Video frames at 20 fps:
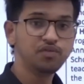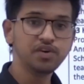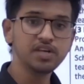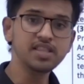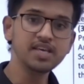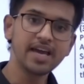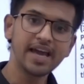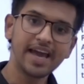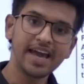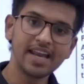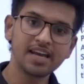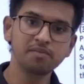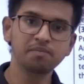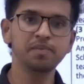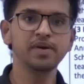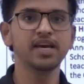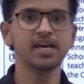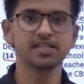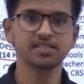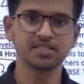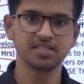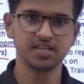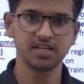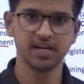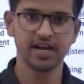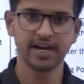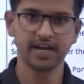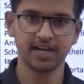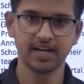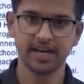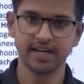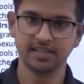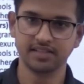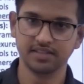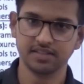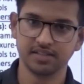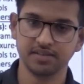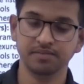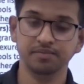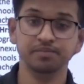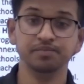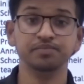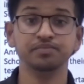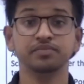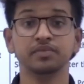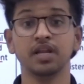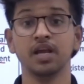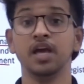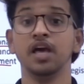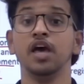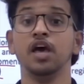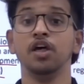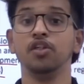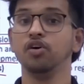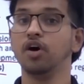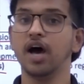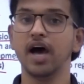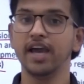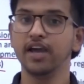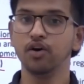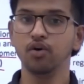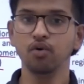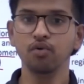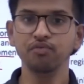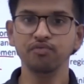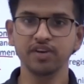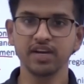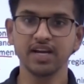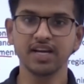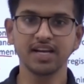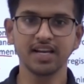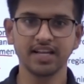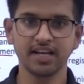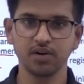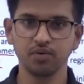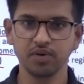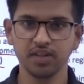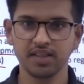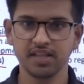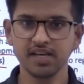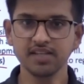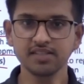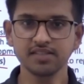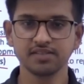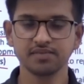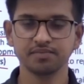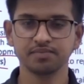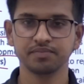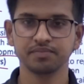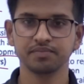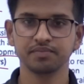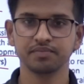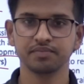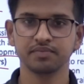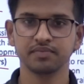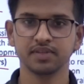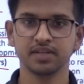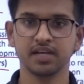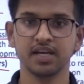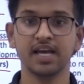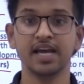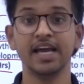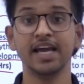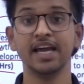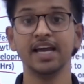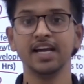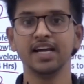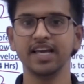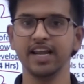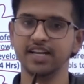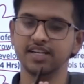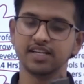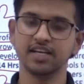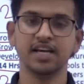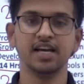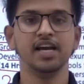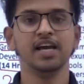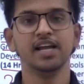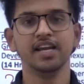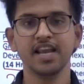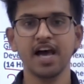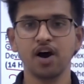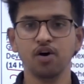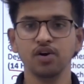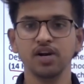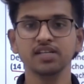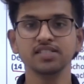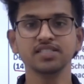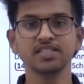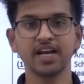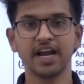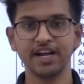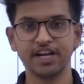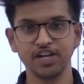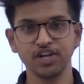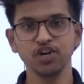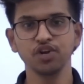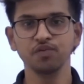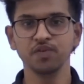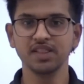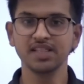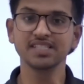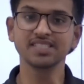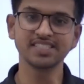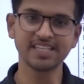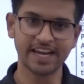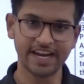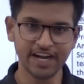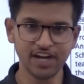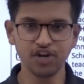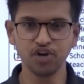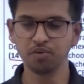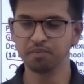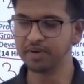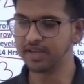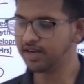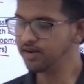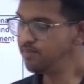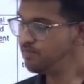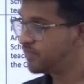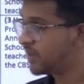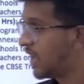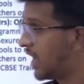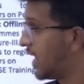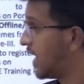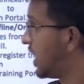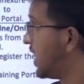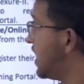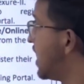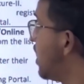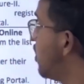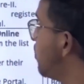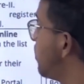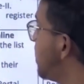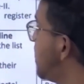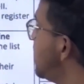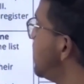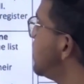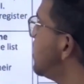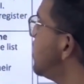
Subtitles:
with NPST guidelines. So I hope we are clear with this. Great. Now let's continue with the second domain. Now here